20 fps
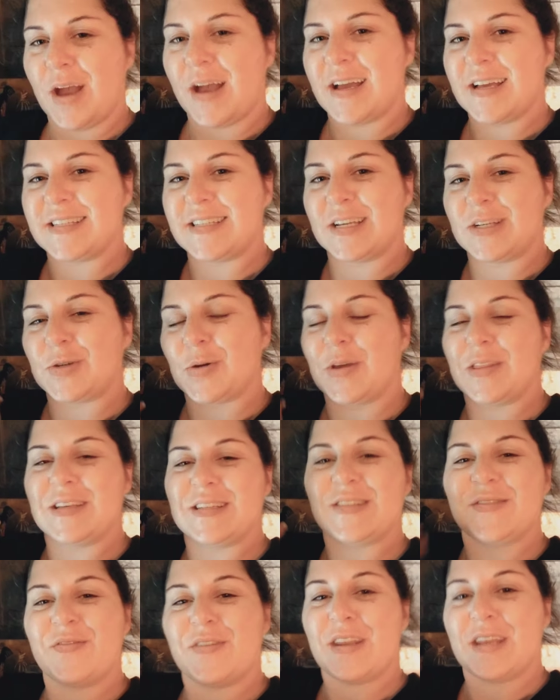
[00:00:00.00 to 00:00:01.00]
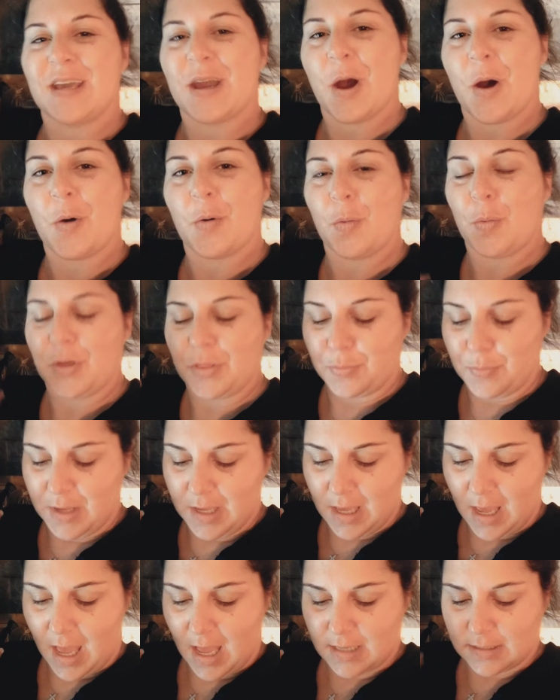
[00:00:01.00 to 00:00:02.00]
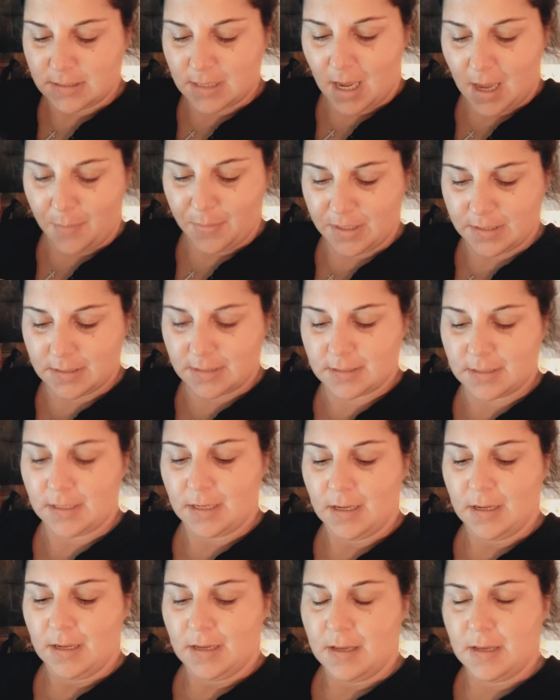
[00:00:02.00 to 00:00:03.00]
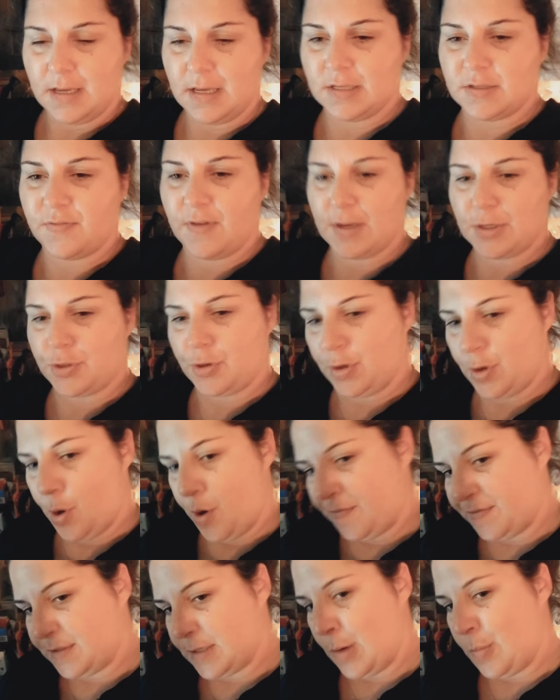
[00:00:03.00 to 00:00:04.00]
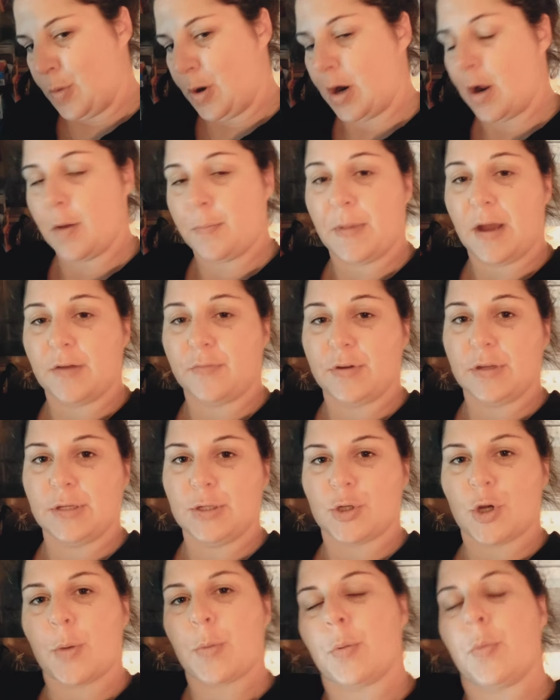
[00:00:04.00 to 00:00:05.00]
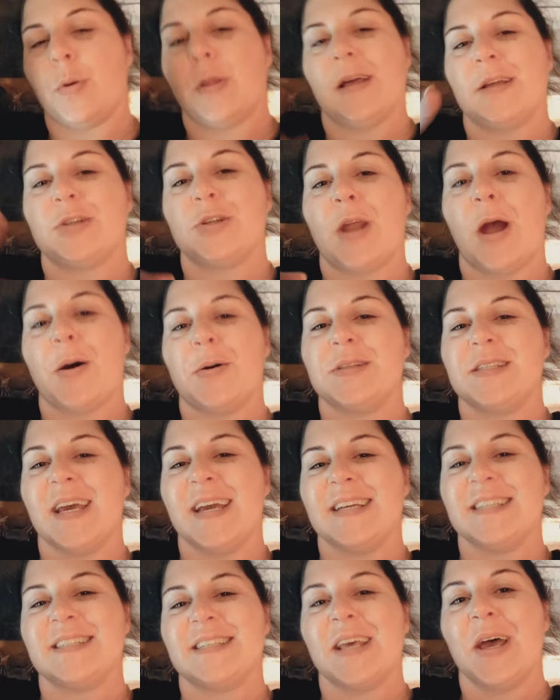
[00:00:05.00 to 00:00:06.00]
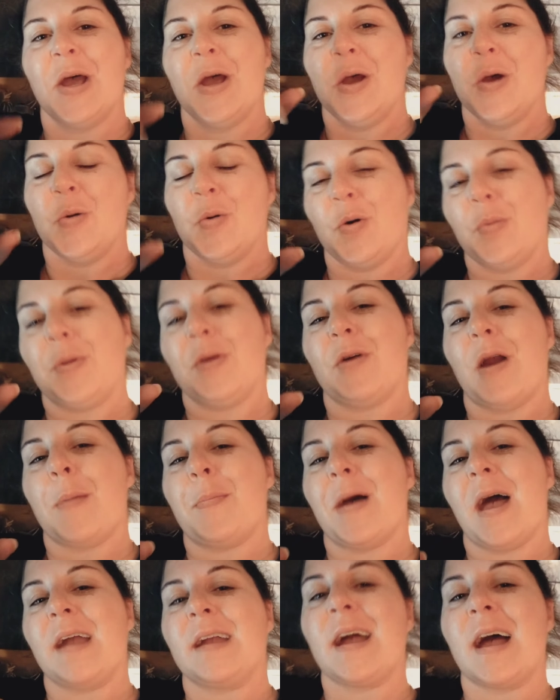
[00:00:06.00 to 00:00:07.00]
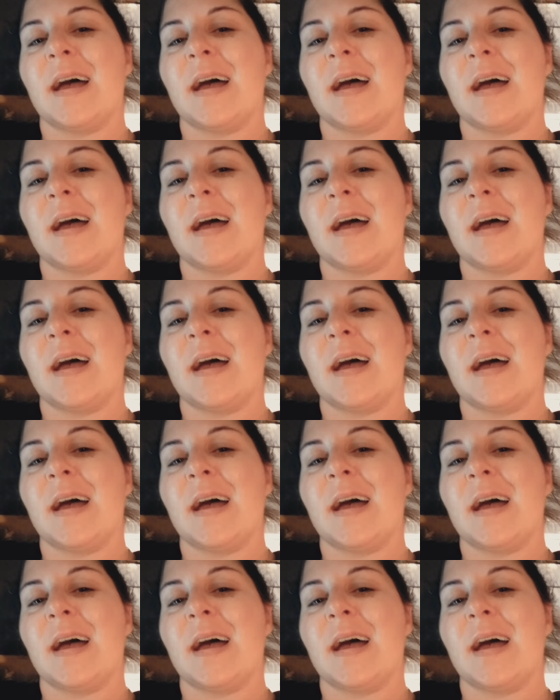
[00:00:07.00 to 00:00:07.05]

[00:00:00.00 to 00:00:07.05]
guys enjoy this video with me and Thomas. He's venturing off somewhere, I'm not really sure, but we'll let you know how it tastes. We'll be right back,